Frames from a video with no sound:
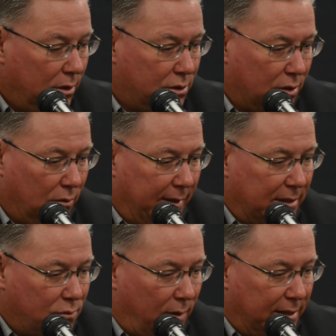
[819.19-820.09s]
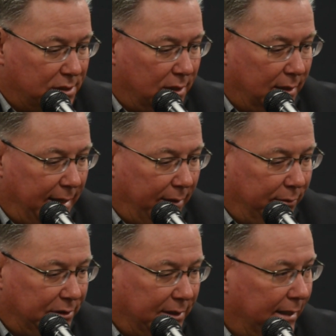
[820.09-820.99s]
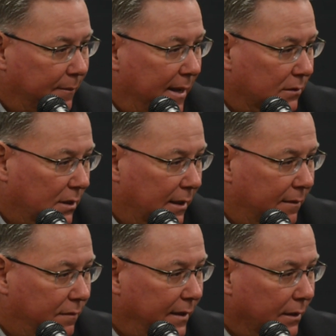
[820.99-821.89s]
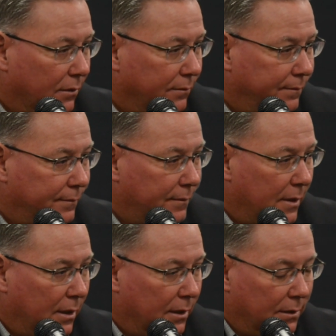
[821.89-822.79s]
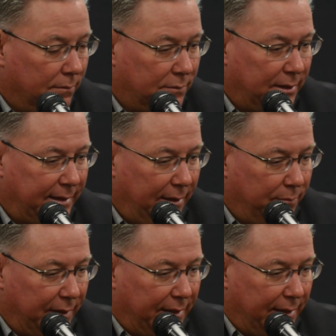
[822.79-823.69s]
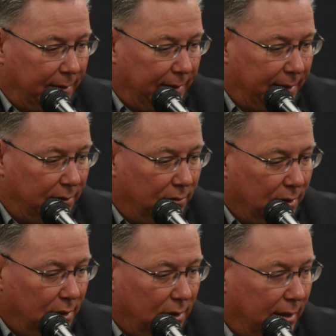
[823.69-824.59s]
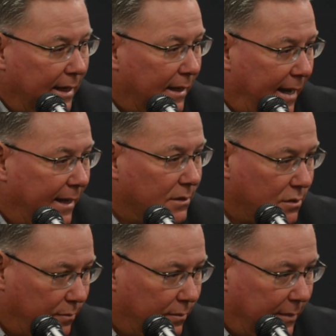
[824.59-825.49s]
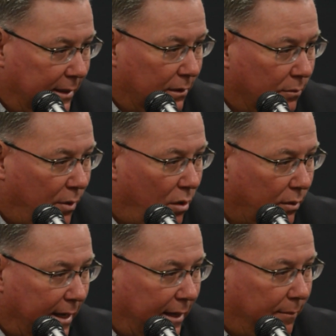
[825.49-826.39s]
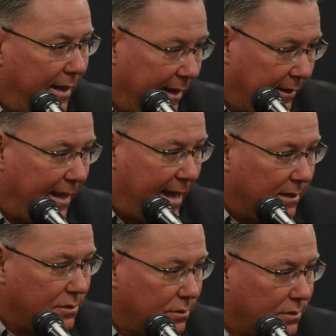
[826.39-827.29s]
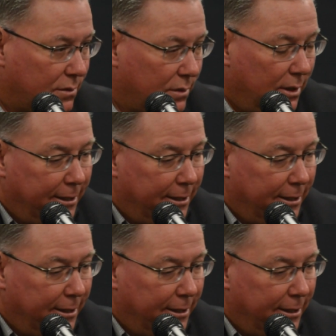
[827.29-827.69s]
So that's why Sunday we sent him out to left field to keep McKinnon in and Hanson in the ballgame and Castles.